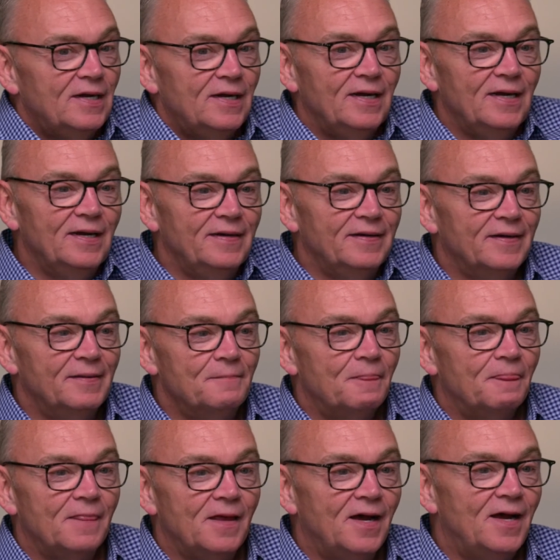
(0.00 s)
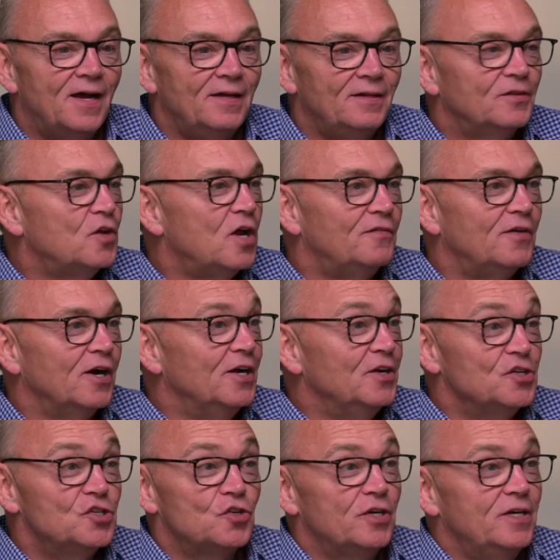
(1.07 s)
And I love our
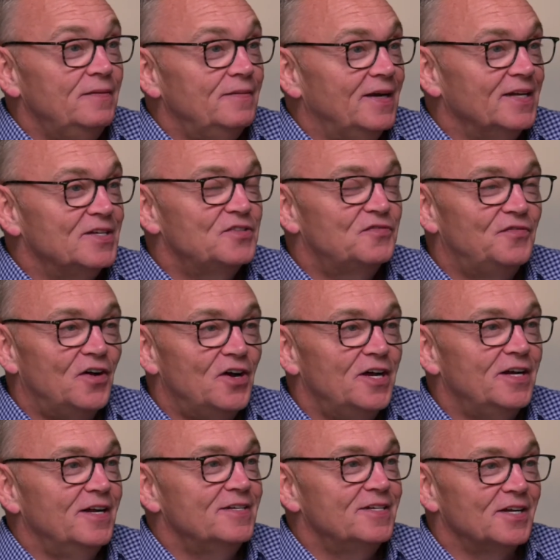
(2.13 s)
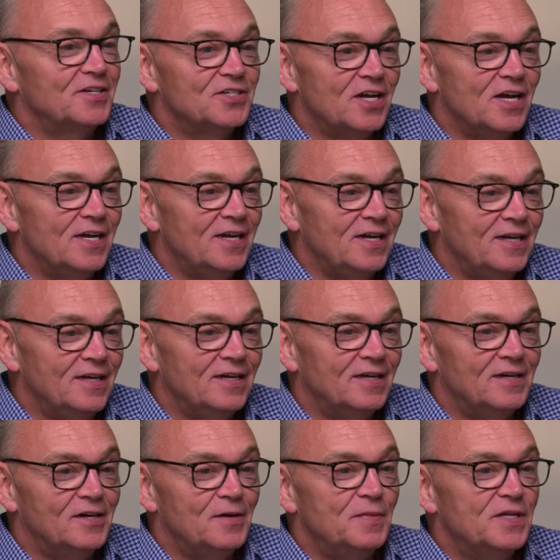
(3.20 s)
industry. It's fun, it's
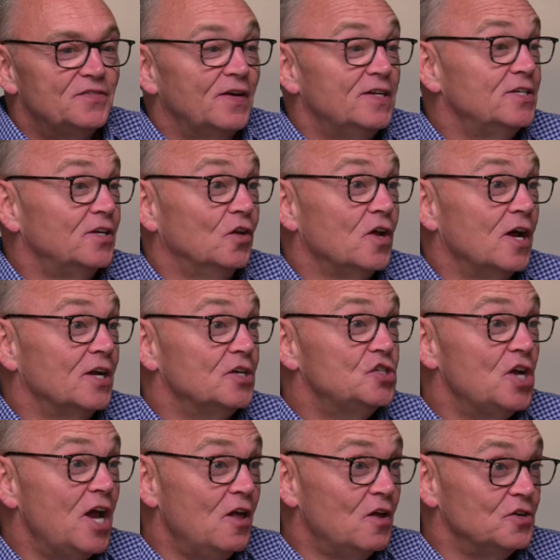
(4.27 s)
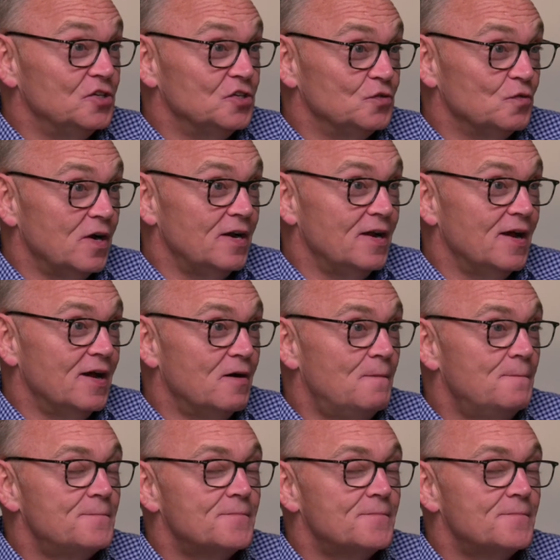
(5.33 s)
exciting. It's facing a lot of challenges right now.